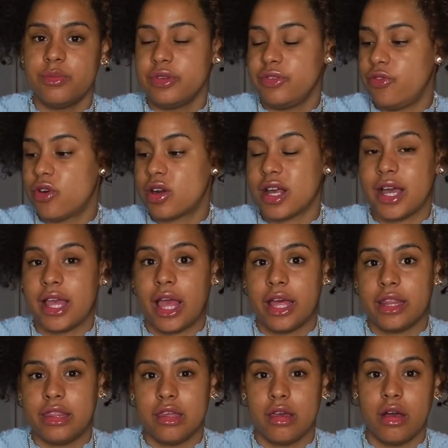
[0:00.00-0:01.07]
Before, I
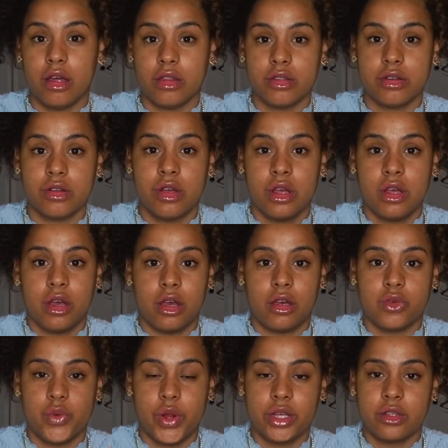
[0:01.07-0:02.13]
had the other
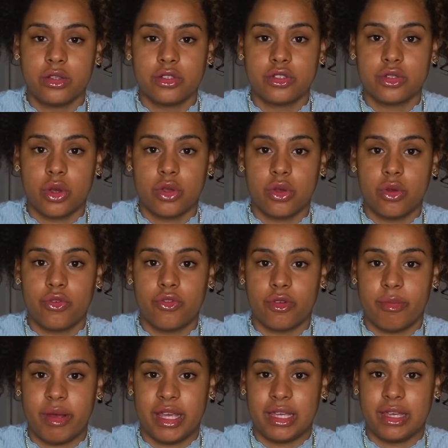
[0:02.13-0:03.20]
regular soil for
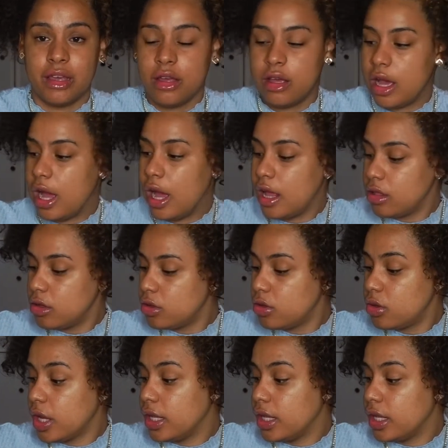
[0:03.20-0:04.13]
my aloe,